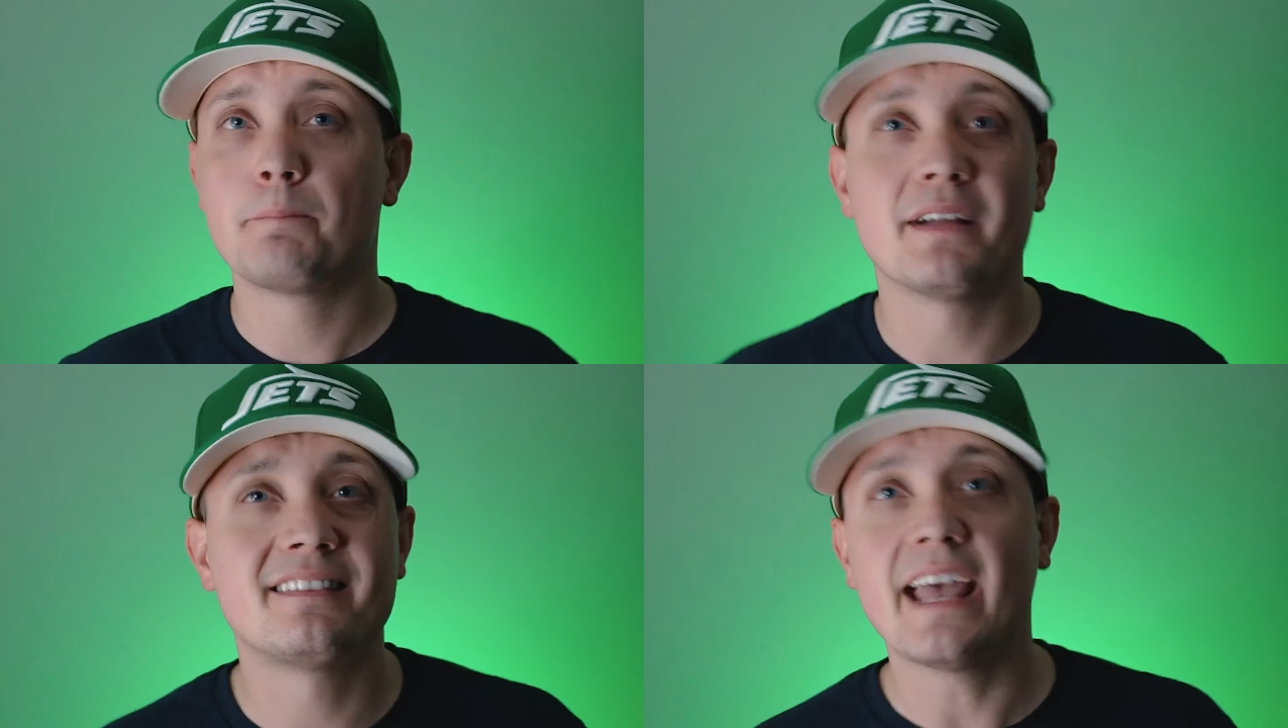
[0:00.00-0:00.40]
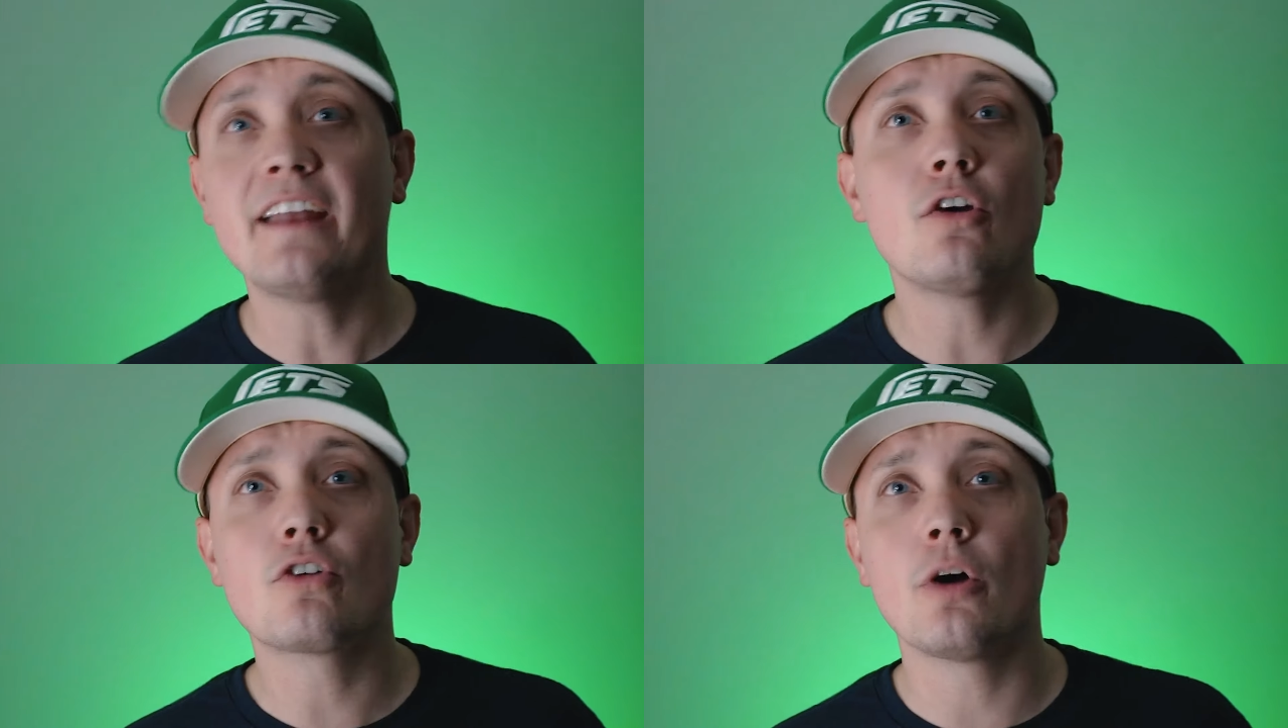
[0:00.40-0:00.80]
But they
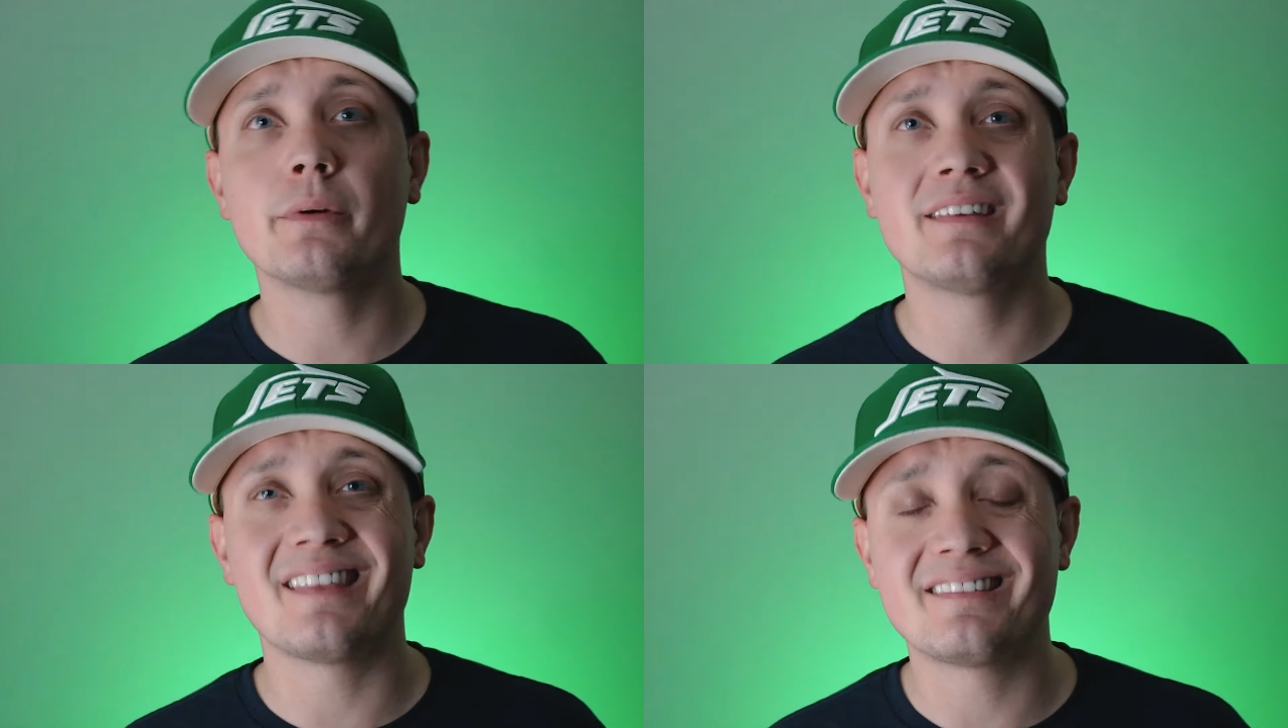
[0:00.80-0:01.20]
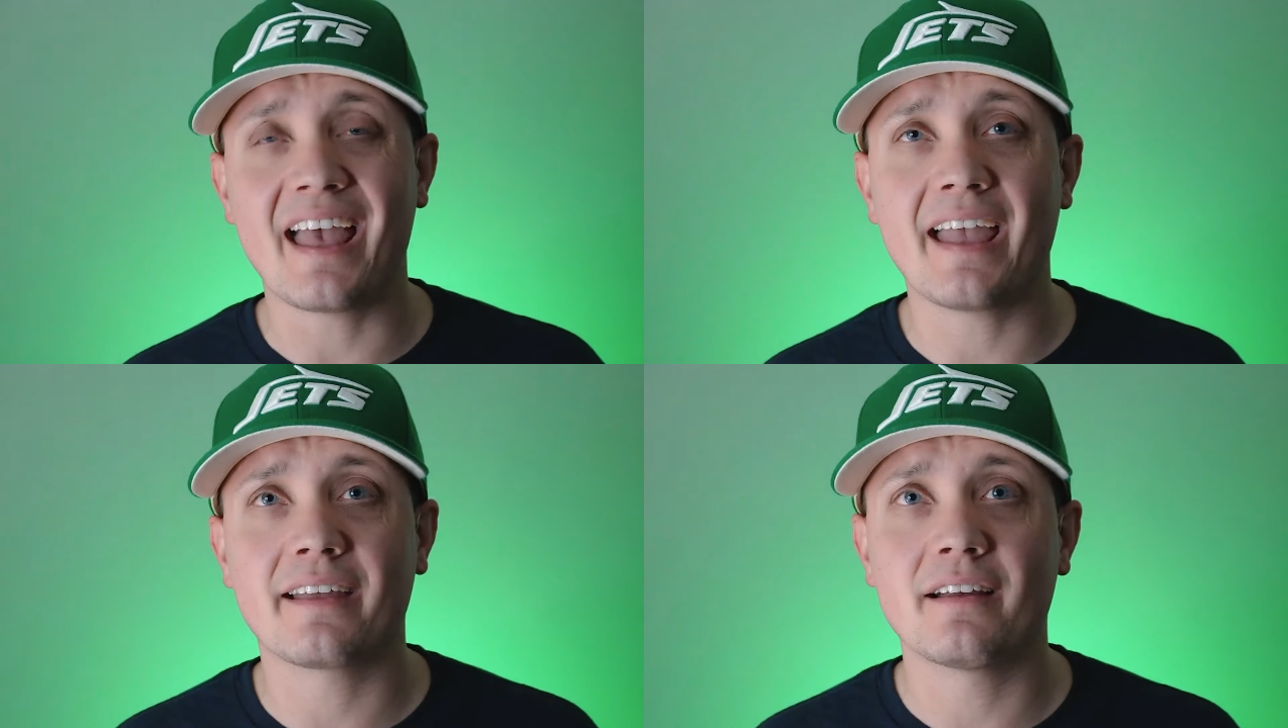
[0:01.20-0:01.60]
don't go into the
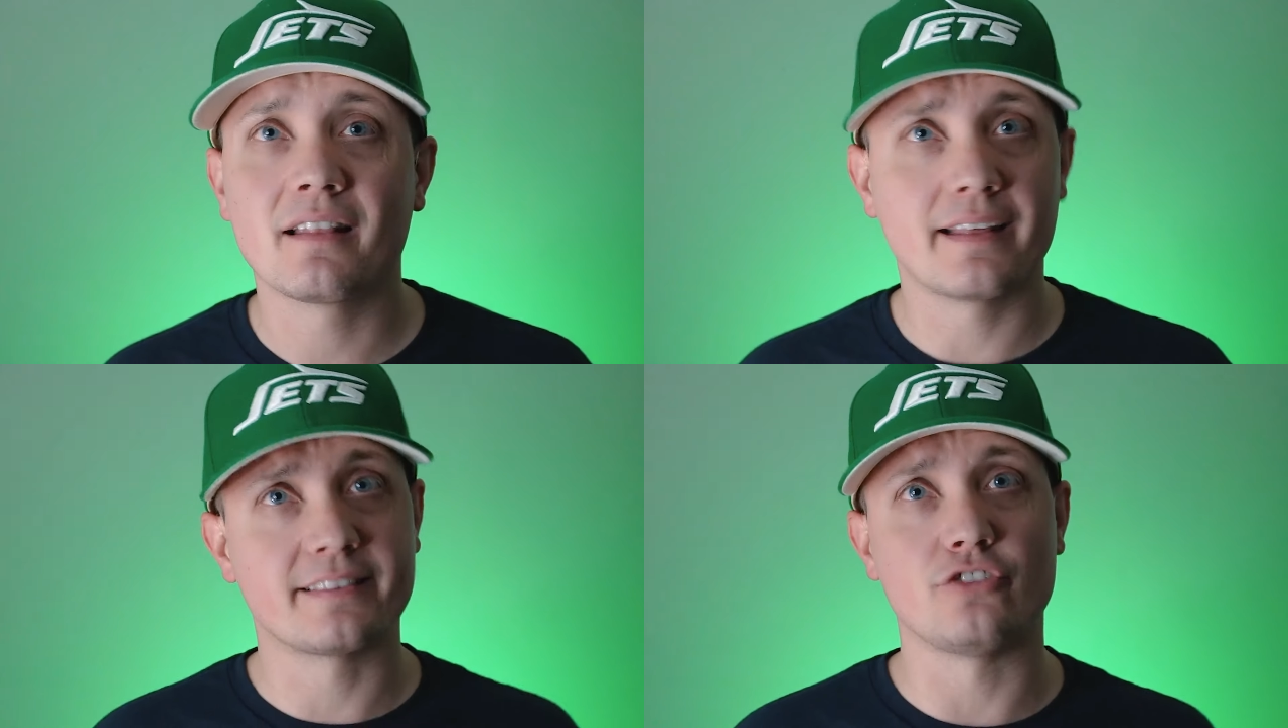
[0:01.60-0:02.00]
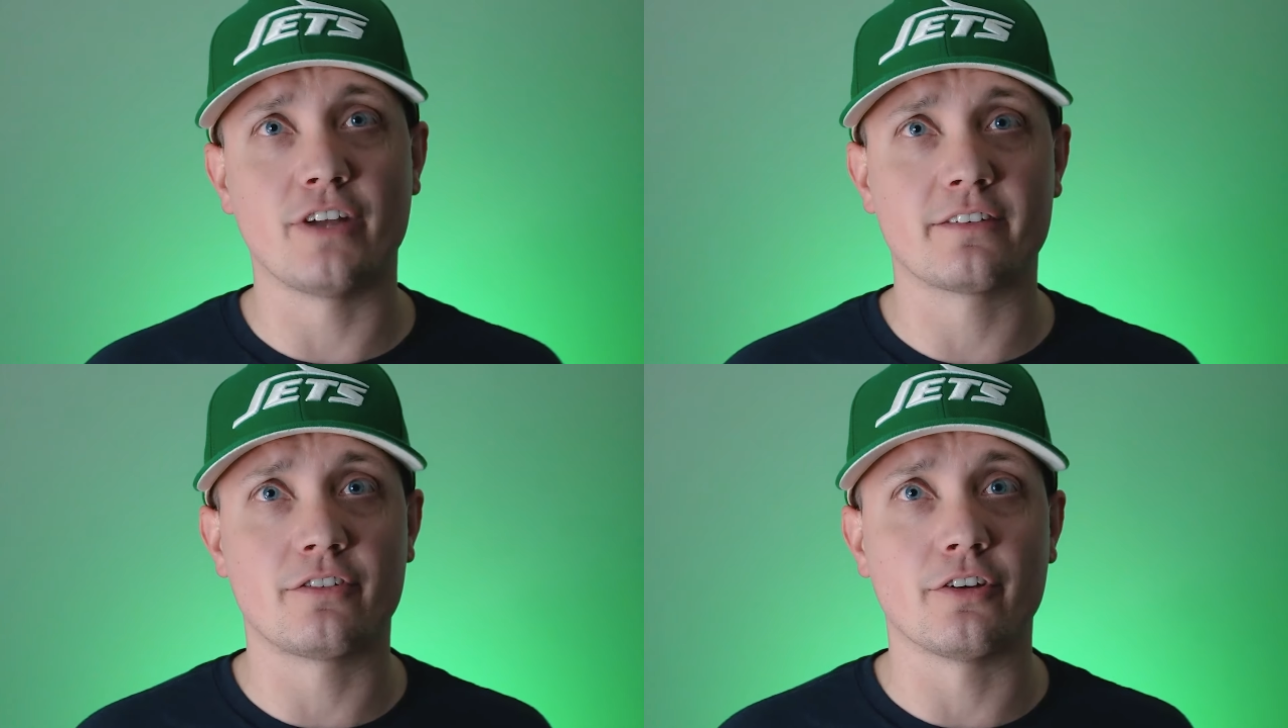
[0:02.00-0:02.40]
tank like the
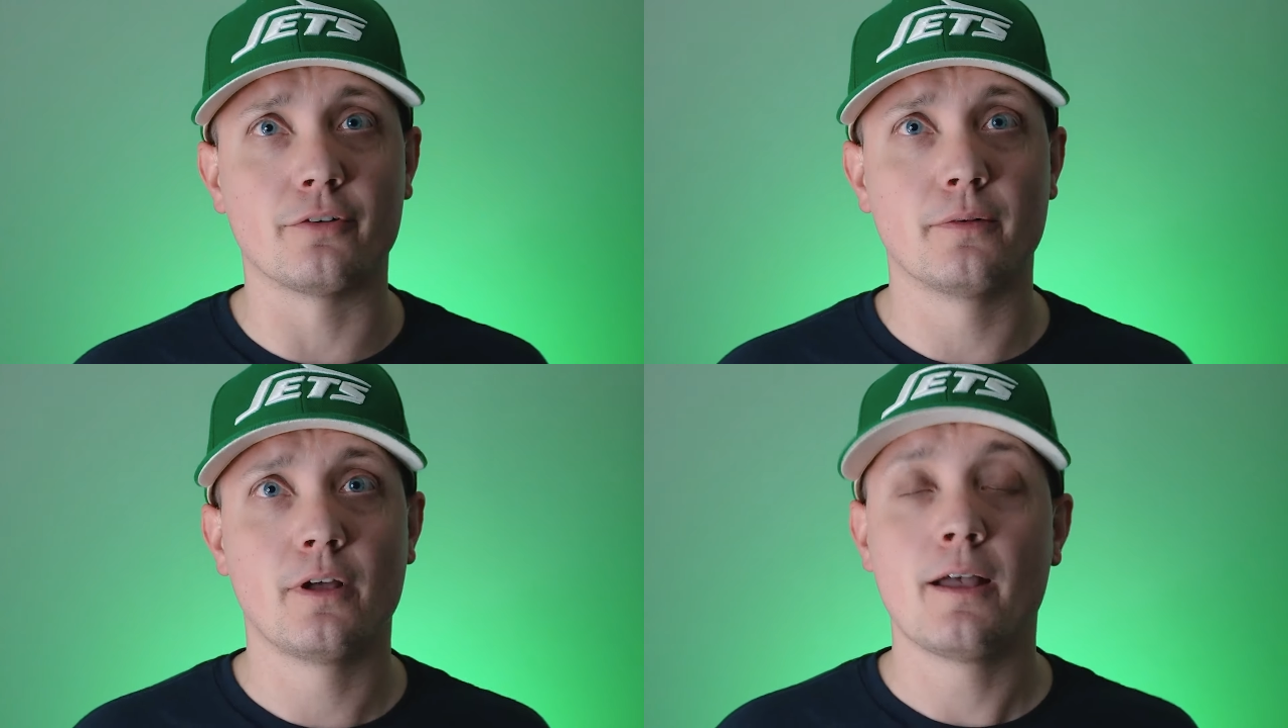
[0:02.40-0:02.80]
Jets do,